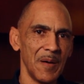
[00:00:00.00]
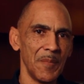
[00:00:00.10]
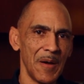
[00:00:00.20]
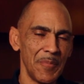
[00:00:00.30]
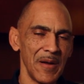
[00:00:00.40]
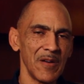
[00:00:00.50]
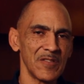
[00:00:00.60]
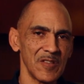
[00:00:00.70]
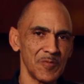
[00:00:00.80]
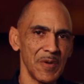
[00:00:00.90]
my
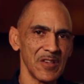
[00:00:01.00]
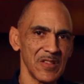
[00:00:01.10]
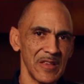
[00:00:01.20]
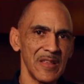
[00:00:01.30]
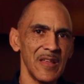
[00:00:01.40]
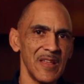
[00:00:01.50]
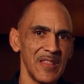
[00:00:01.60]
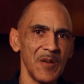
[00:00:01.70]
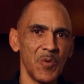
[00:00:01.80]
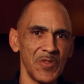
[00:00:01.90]
parents especially,
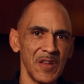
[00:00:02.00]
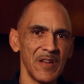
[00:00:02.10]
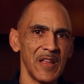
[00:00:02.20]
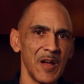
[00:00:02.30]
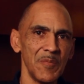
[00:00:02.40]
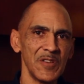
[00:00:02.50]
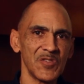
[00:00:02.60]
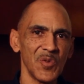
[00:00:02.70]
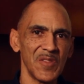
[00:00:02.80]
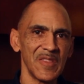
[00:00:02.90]
that were there to help me
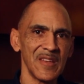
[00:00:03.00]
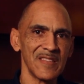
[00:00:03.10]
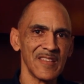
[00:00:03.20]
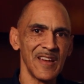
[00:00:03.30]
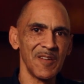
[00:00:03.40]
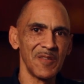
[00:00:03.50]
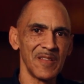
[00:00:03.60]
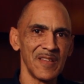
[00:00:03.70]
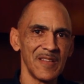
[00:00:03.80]
sort things out.